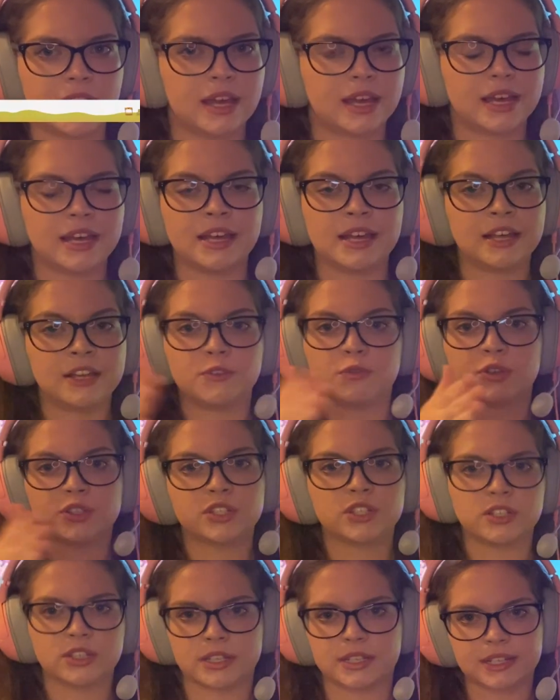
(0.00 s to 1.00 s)
It
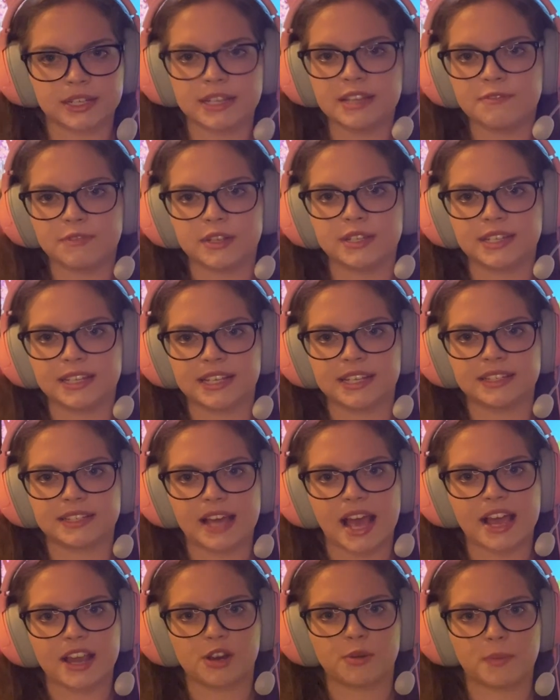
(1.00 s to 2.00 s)
wasn't even the
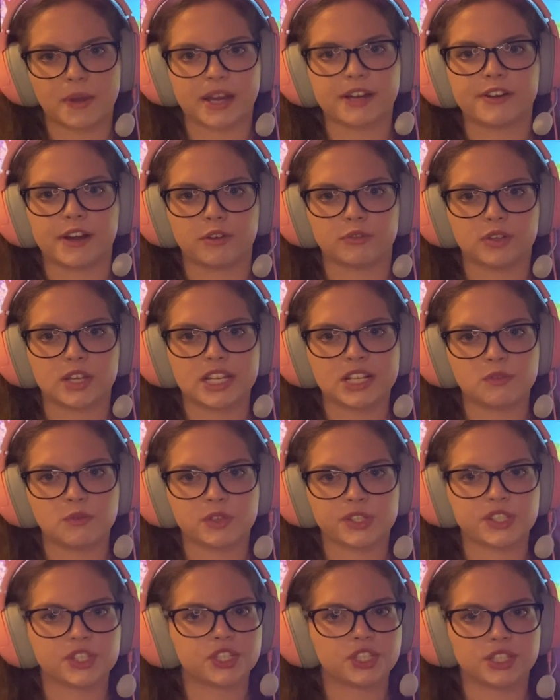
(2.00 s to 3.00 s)
entire background. It
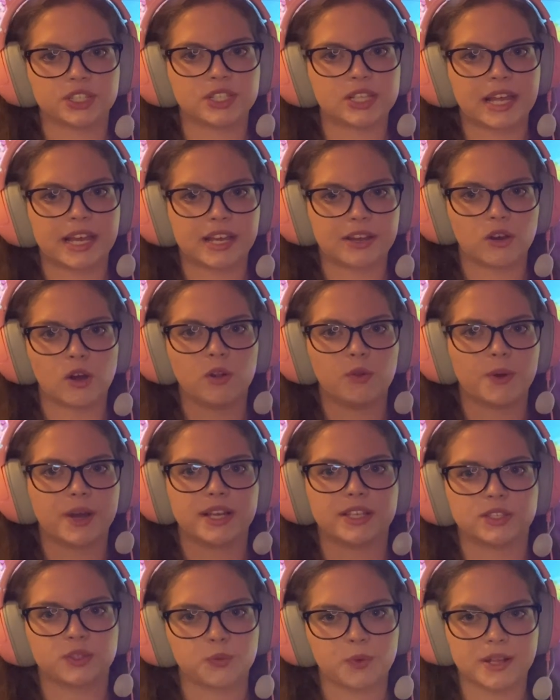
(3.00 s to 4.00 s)
was just like
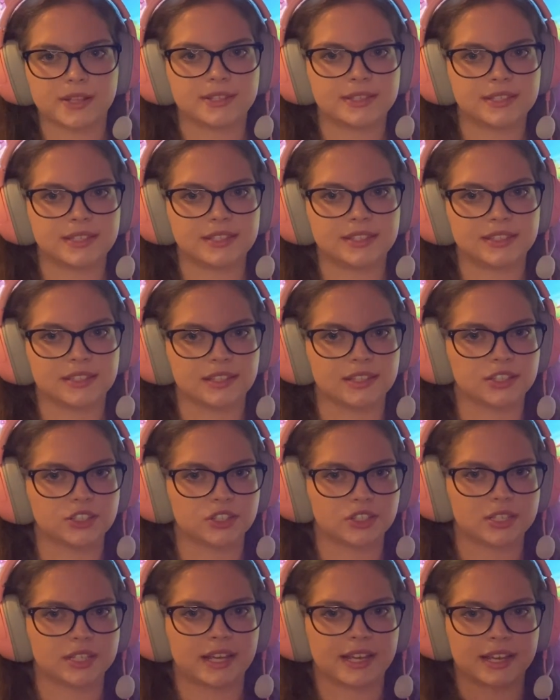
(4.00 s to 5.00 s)
always one season,
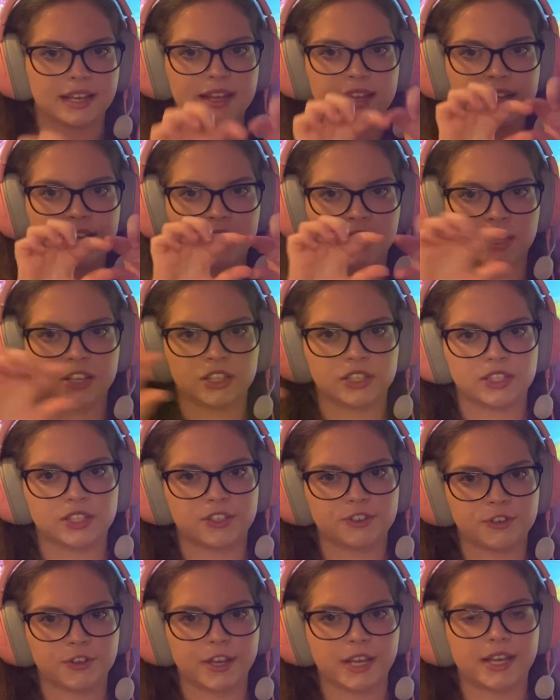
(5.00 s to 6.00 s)
just like a
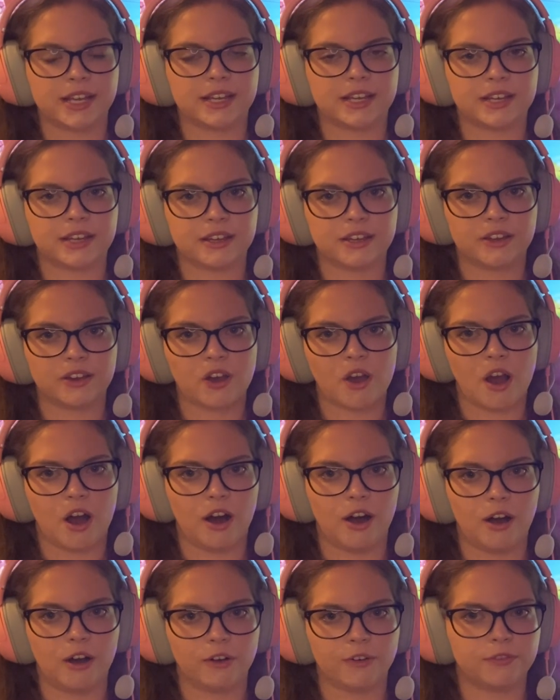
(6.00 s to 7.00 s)
string
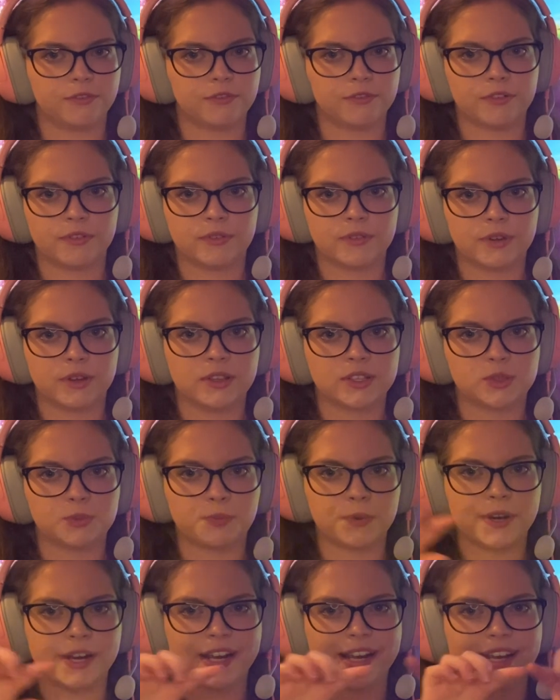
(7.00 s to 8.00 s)
of
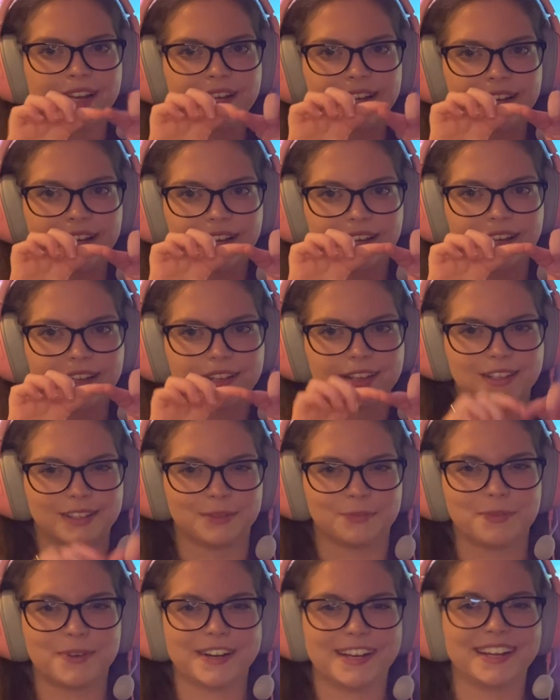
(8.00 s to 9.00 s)
spring, a
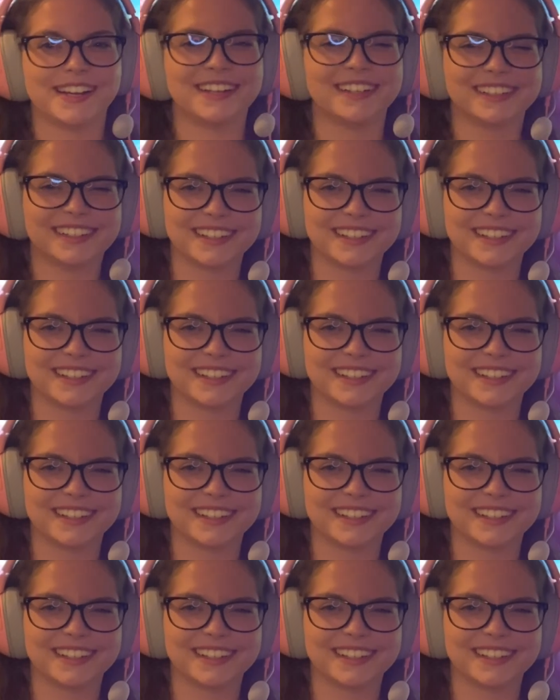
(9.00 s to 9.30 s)
spring,